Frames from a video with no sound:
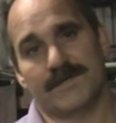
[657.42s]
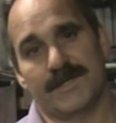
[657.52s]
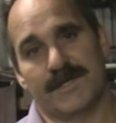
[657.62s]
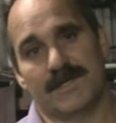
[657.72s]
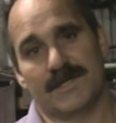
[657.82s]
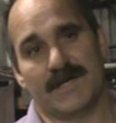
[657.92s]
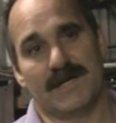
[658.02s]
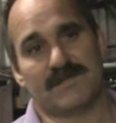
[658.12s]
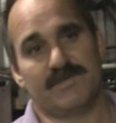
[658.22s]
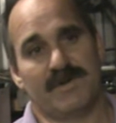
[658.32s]
you know, you're going to
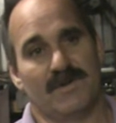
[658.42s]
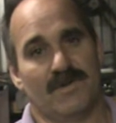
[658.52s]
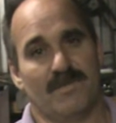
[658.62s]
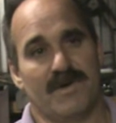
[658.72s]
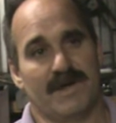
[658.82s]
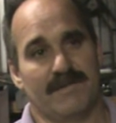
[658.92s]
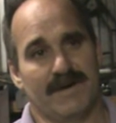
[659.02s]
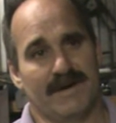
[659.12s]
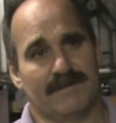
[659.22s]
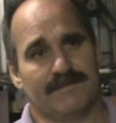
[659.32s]
have to spend a little money,
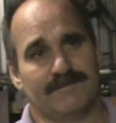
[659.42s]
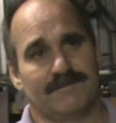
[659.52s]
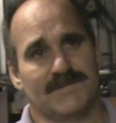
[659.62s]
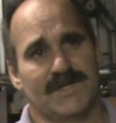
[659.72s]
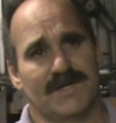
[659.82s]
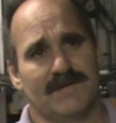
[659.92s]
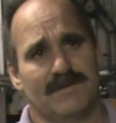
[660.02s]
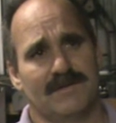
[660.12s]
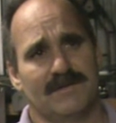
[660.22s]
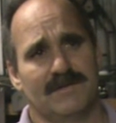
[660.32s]
man, you
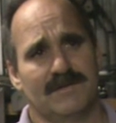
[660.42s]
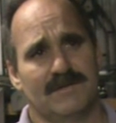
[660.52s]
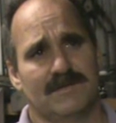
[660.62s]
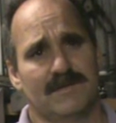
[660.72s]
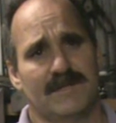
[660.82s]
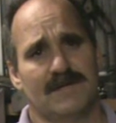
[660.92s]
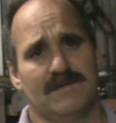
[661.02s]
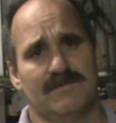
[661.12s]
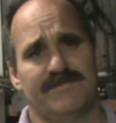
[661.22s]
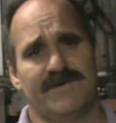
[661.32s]
know,
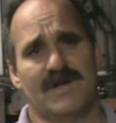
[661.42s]
a few